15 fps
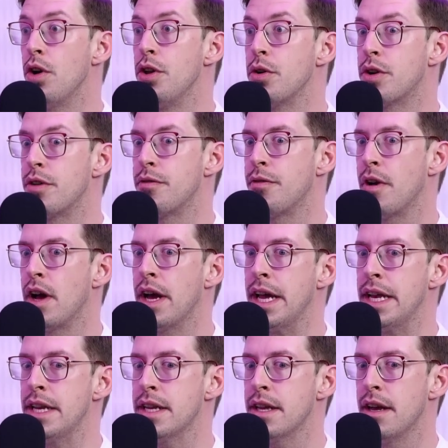Or you could
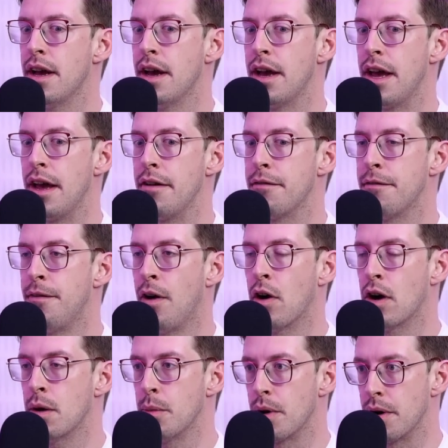find a
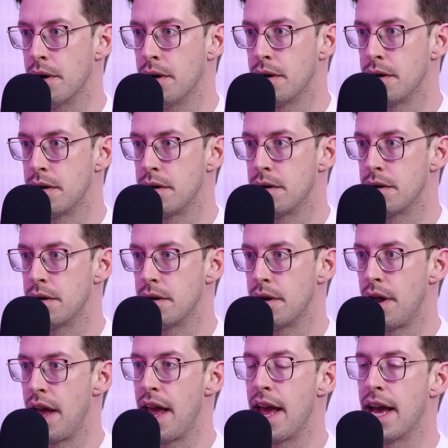farmer
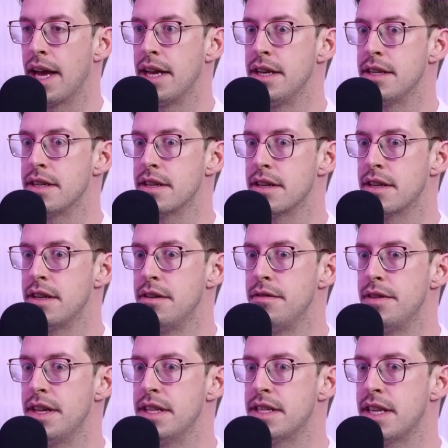and
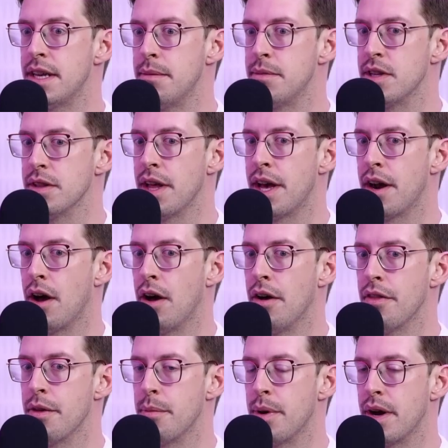convince him to let
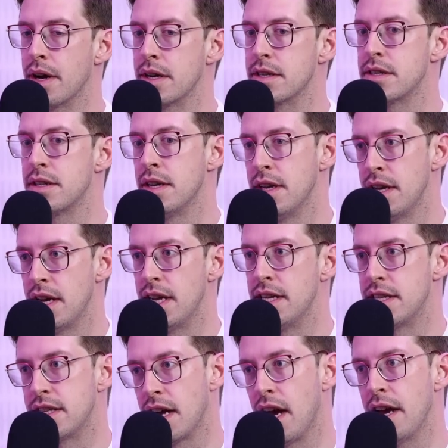all the bugs
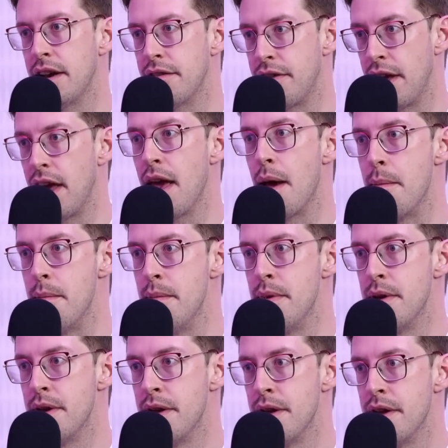inside of
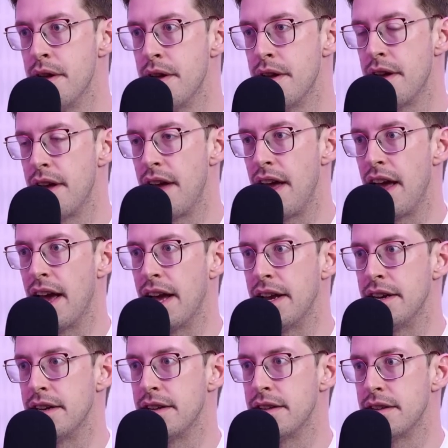him
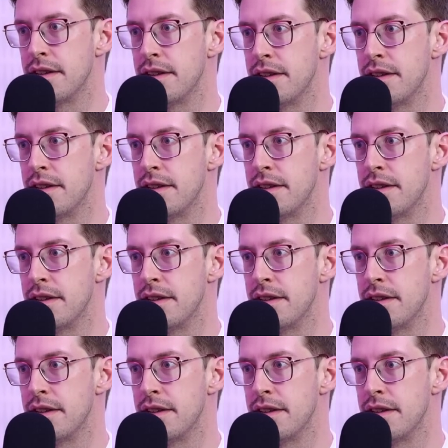and